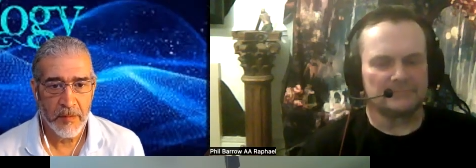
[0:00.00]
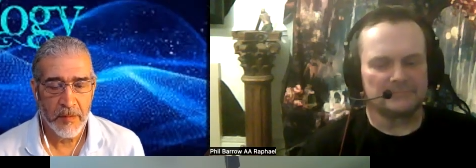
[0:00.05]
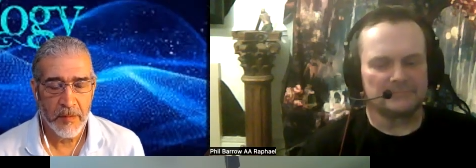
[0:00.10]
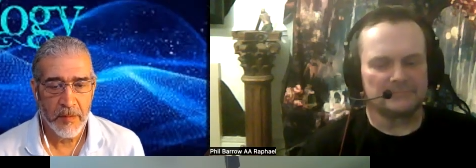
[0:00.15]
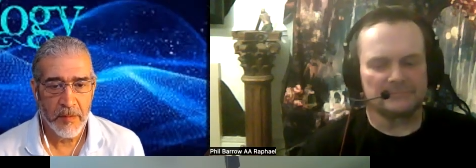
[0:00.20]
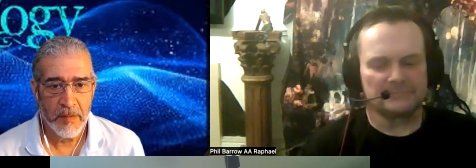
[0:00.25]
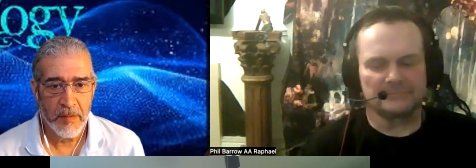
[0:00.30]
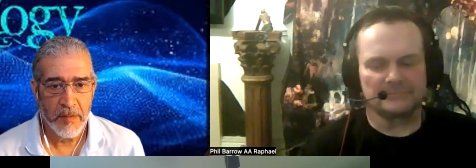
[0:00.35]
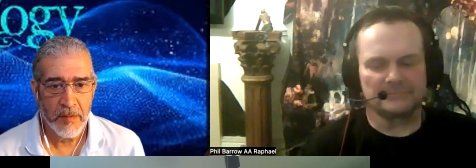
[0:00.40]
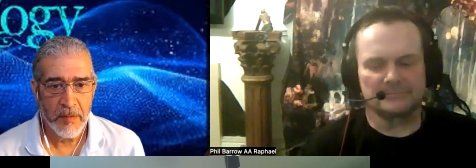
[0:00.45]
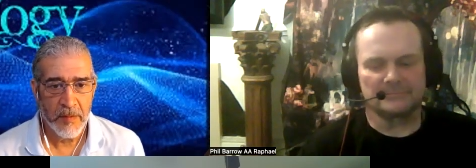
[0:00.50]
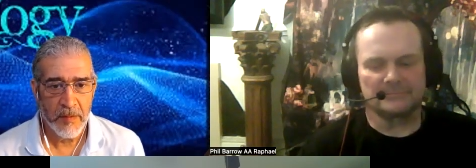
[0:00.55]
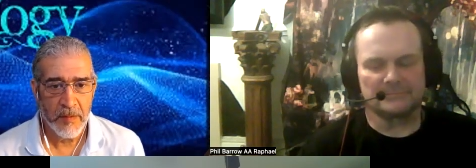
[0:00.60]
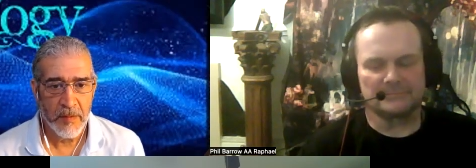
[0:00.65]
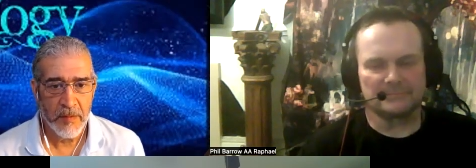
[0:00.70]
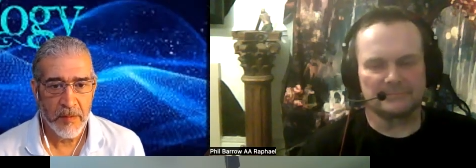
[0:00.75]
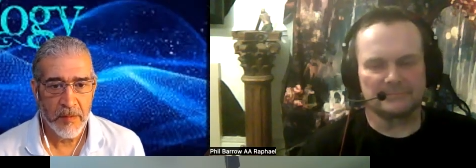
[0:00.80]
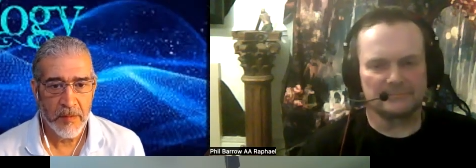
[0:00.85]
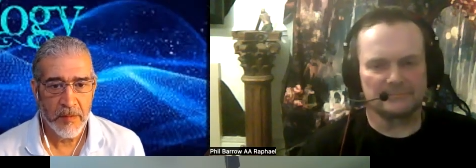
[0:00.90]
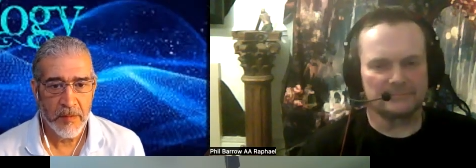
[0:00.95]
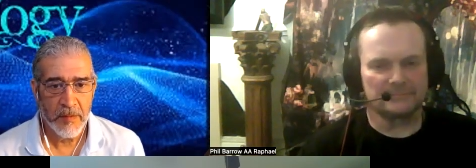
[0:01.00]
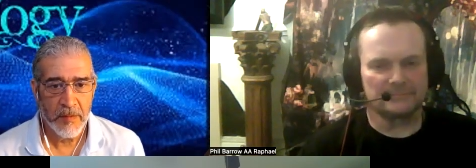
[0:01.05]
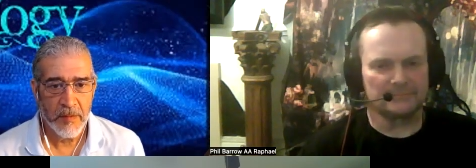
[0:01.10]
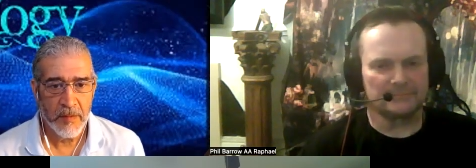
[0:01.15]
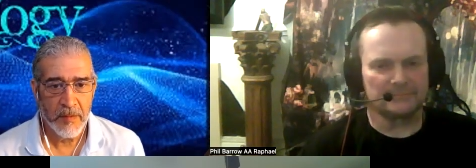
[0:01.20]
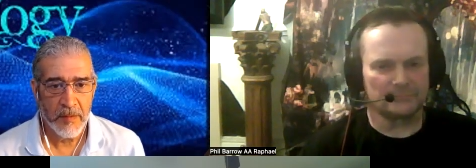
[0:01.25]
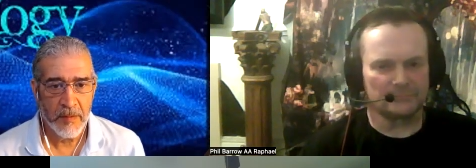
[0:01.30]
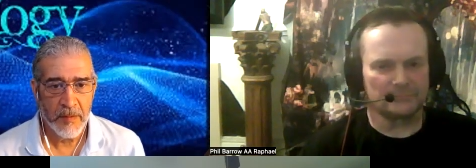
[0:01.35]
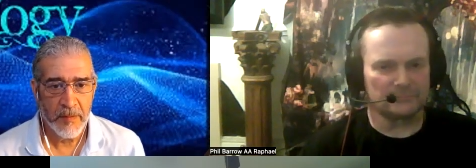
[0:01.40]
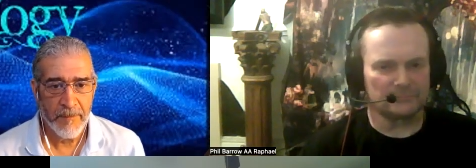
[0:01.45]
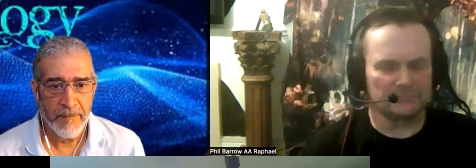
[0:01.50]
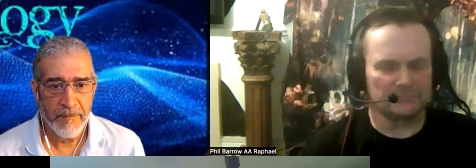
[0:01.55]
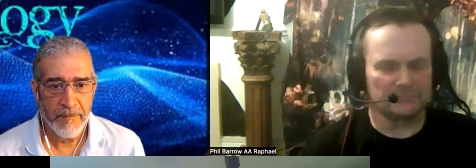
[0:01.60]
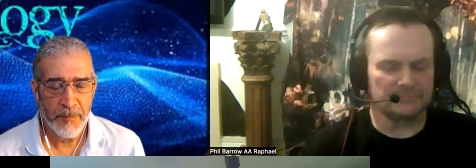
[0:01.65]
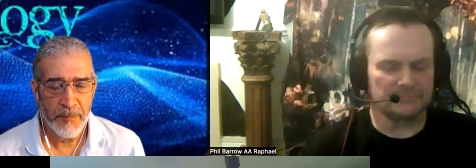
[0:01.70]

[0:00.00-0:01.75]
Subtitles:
Nobody speaks.